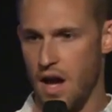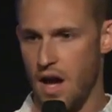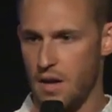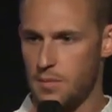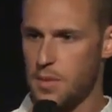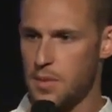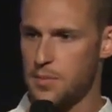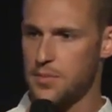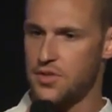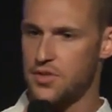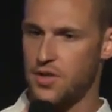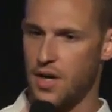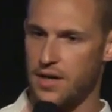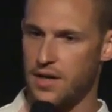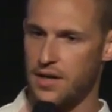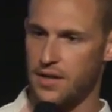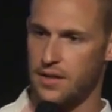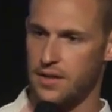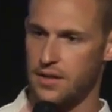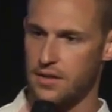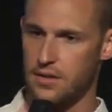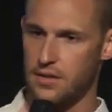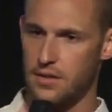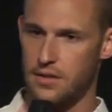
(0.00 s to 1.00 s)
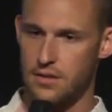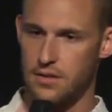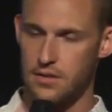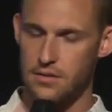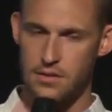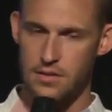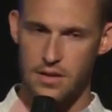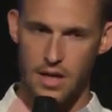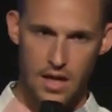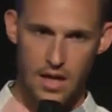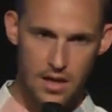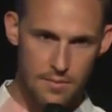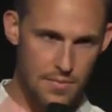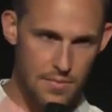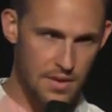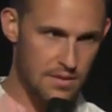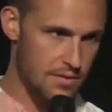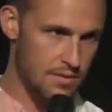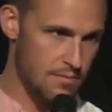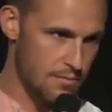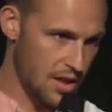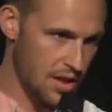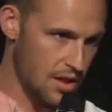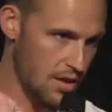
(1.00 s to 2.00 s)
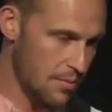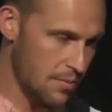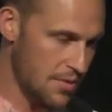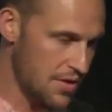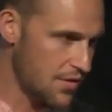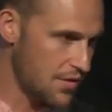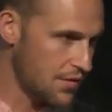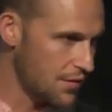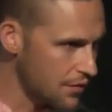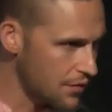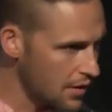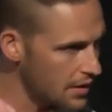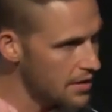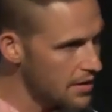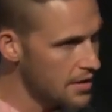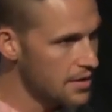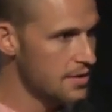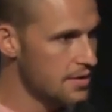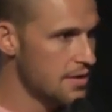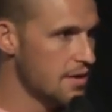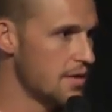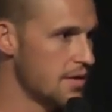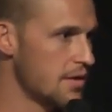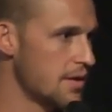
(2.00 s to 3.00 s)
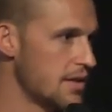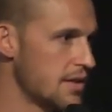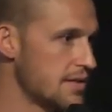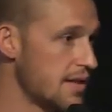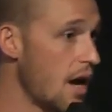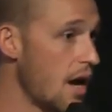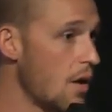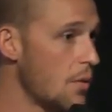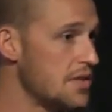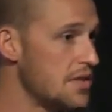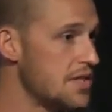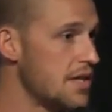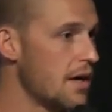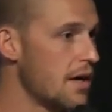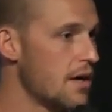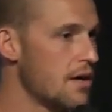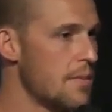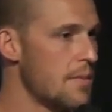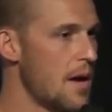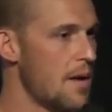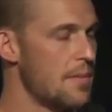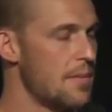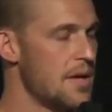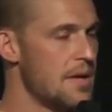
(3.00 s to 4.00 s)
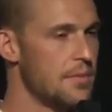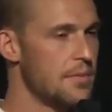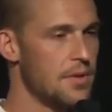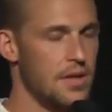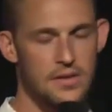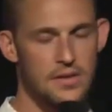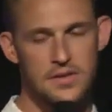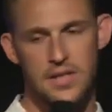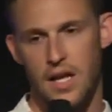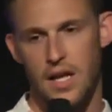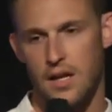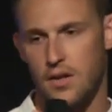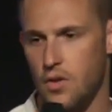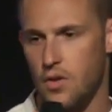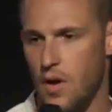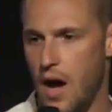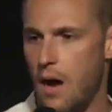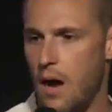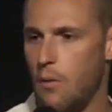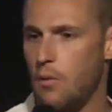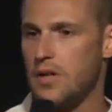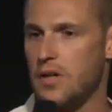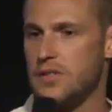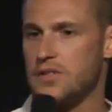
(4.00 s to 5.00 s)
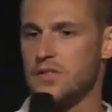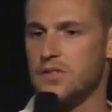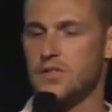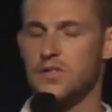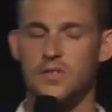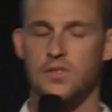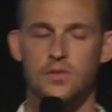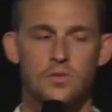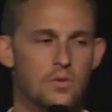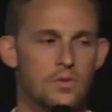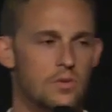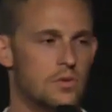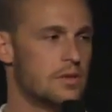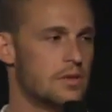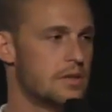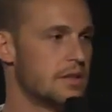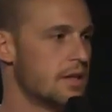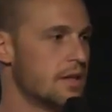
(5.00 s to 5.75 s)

I remember trying to kind of be- become his friend, and because I always cared about people, that's kind of who I was in school.